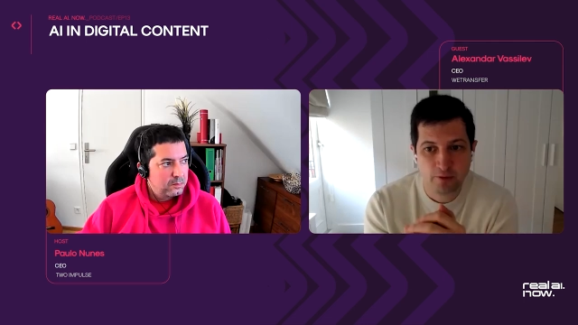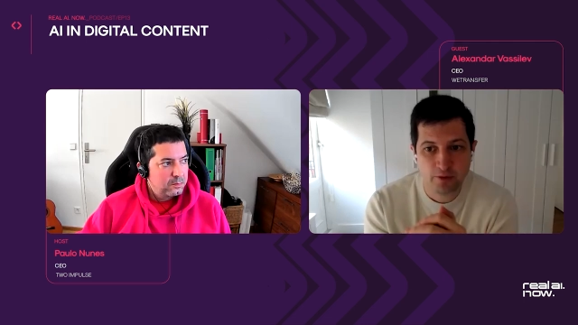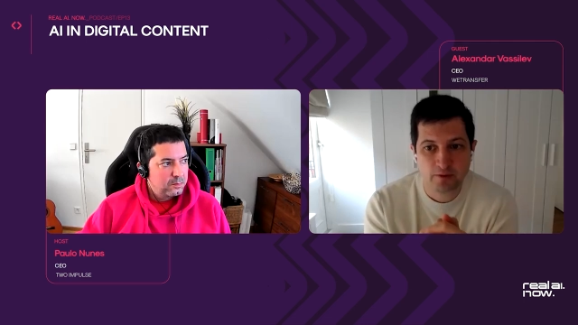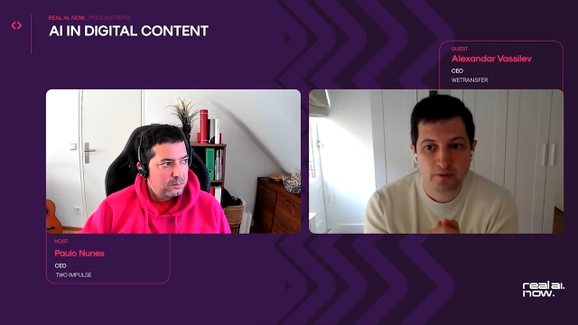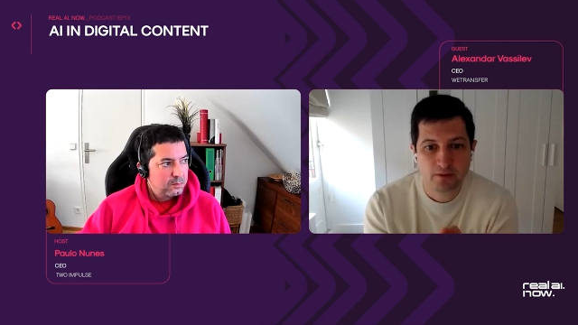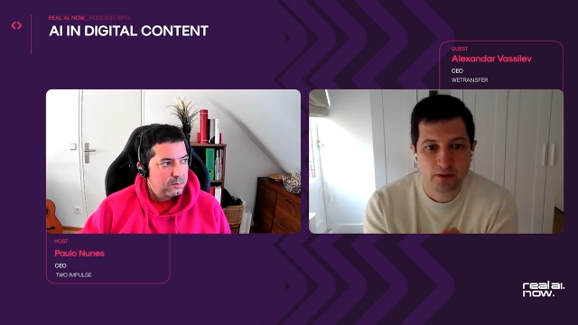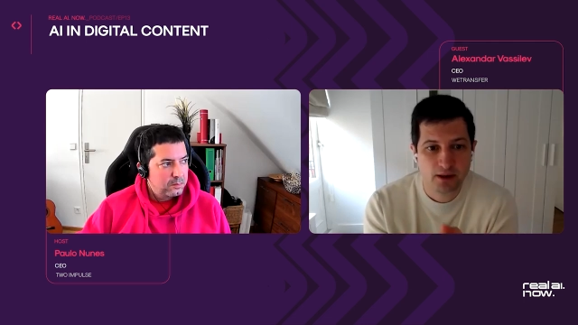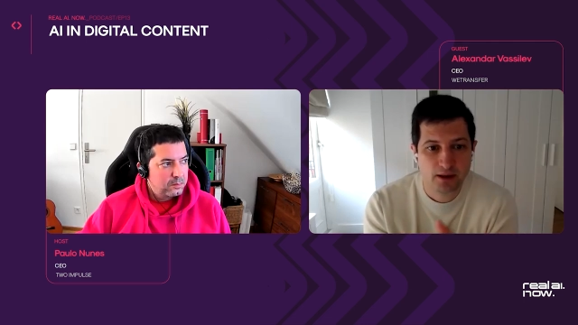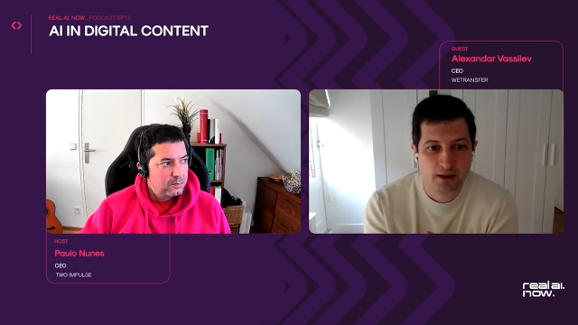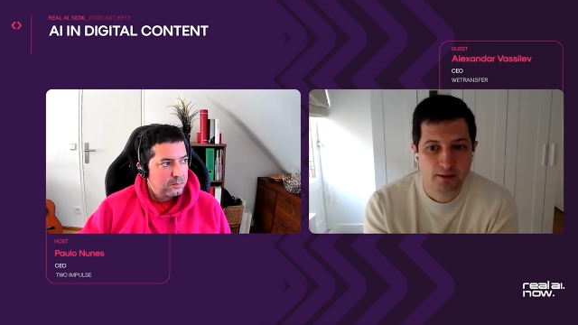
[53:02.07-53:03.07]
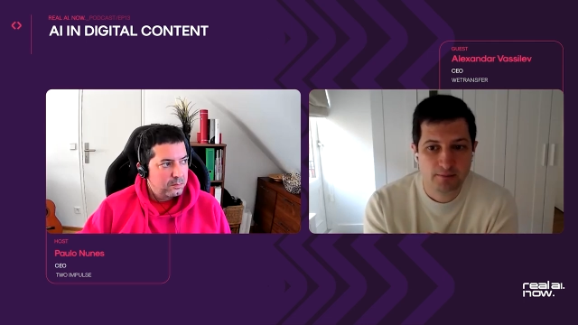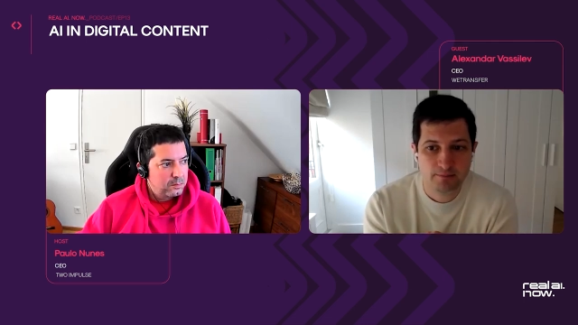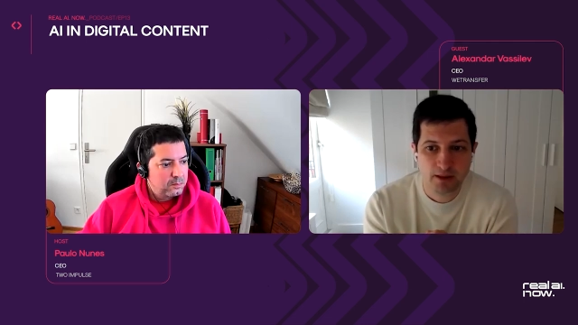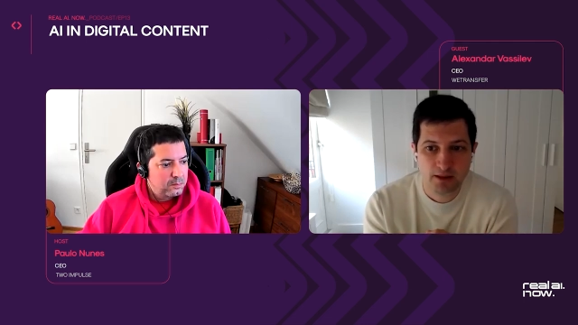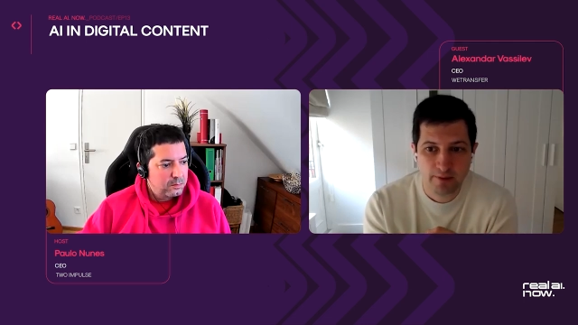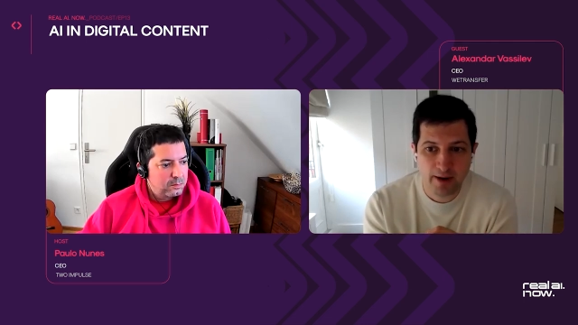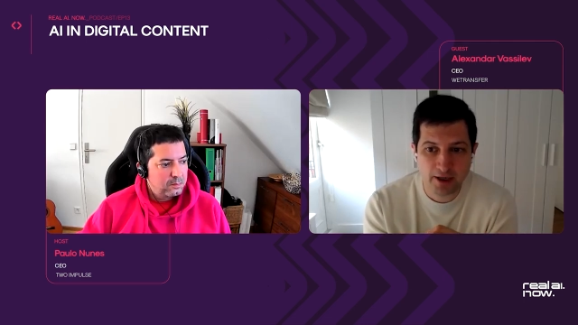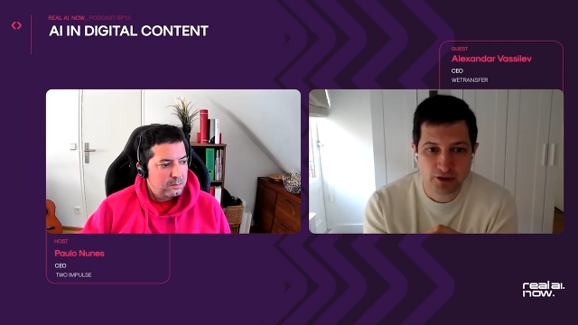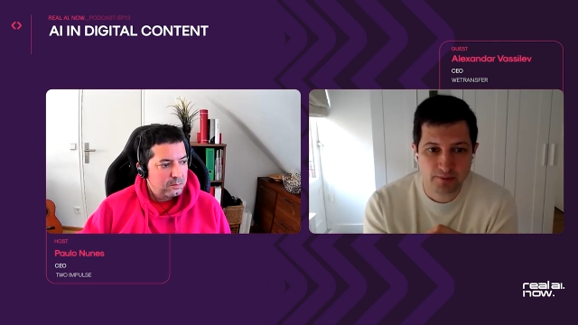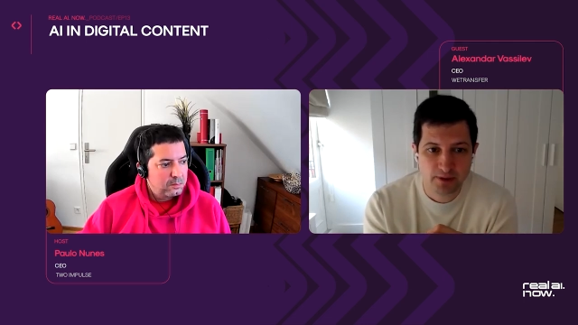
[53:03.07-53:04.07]
Speaker 1: and forth um,
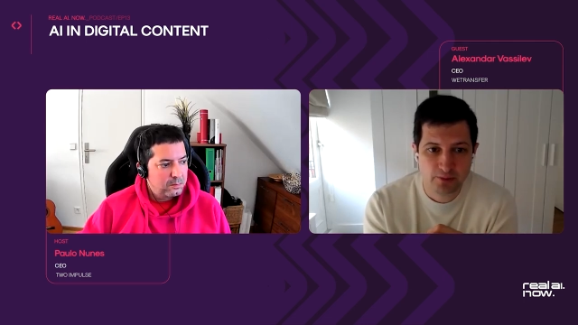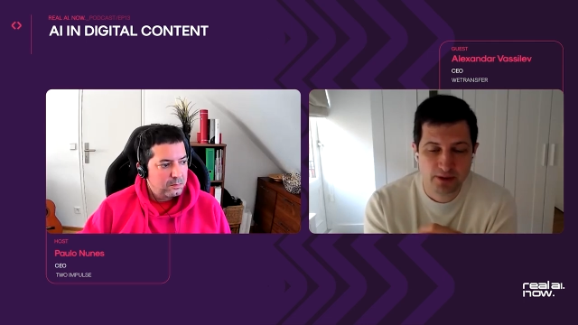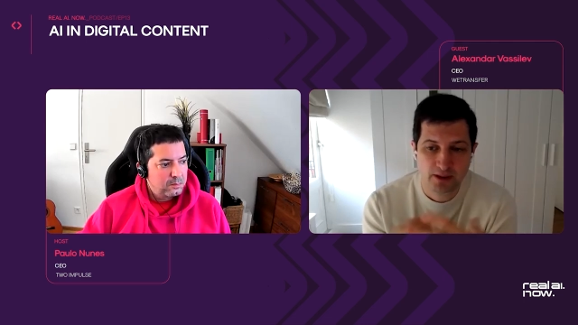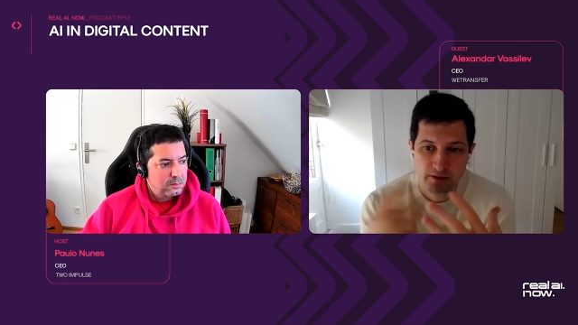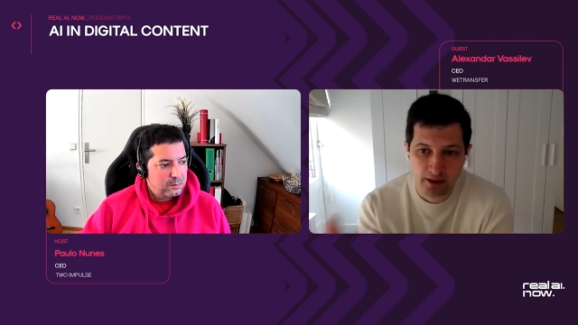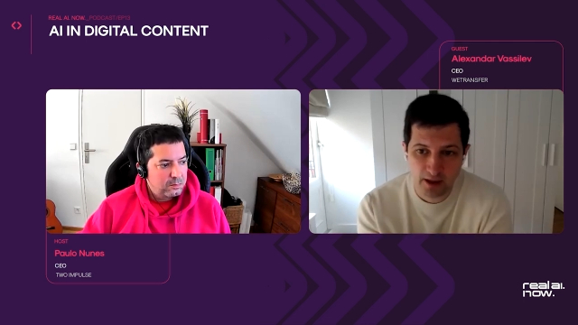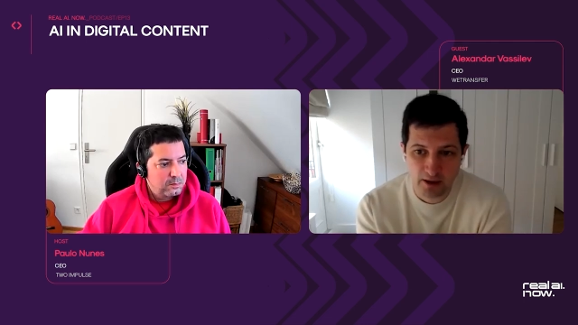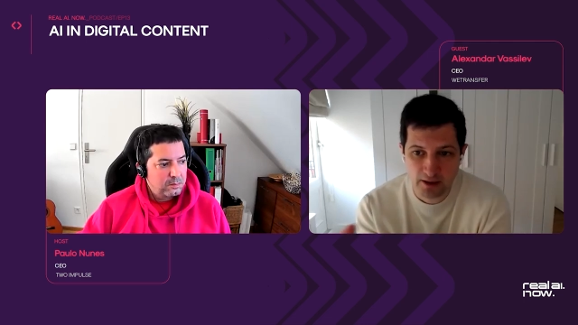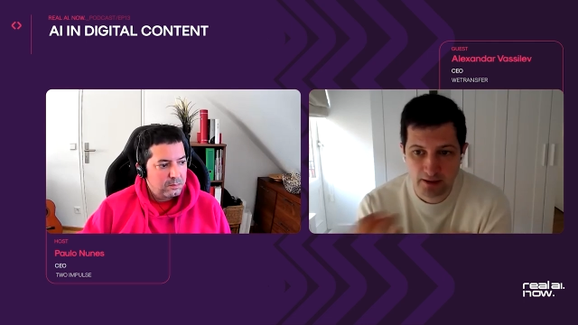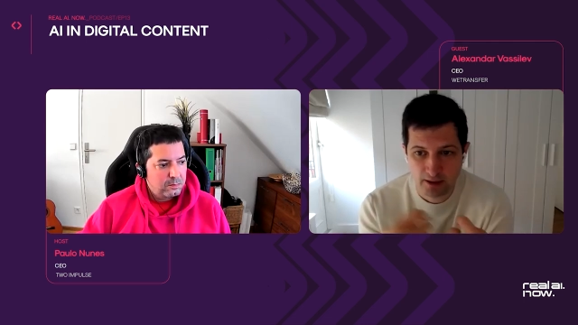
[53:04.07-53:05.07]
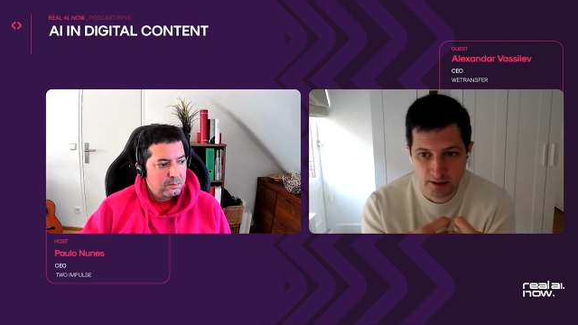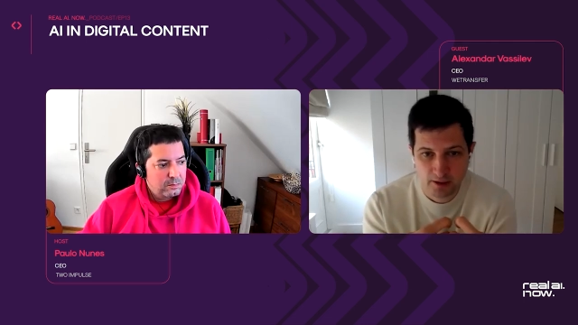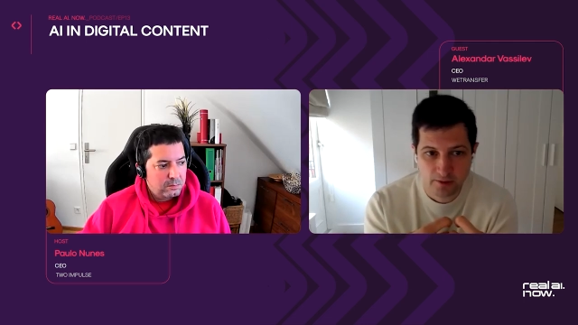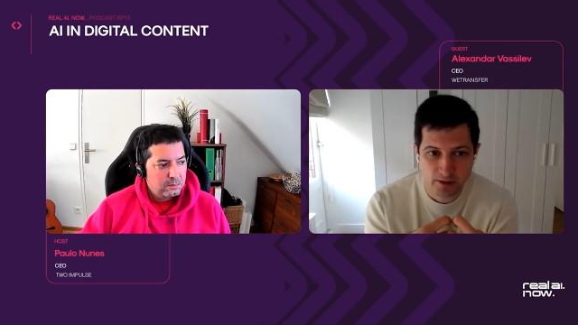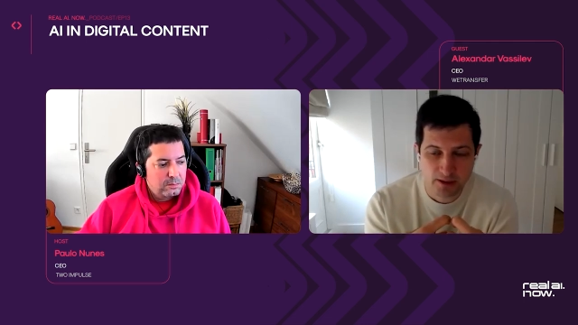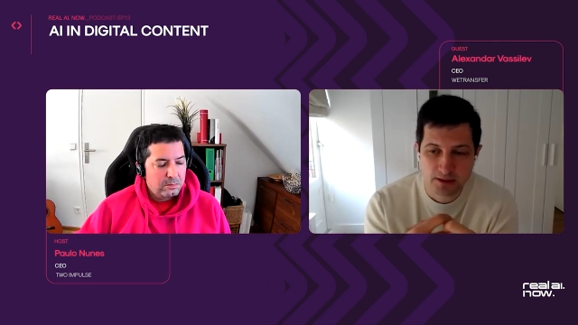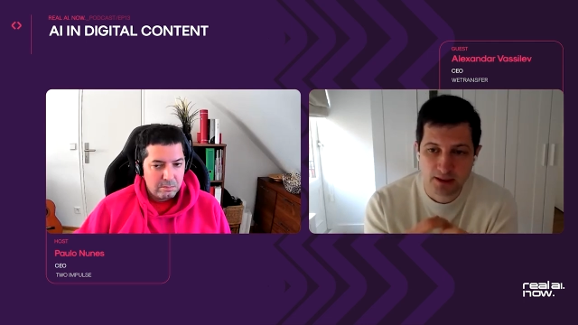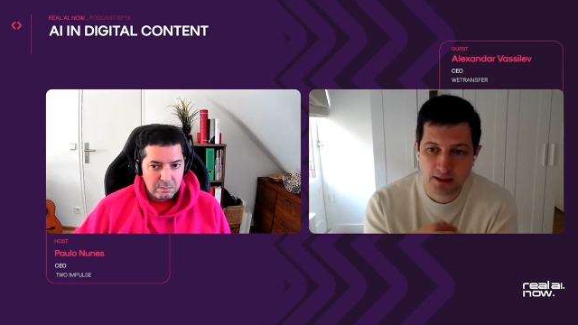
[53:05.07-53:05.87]
interaction between the creator and, and the audience.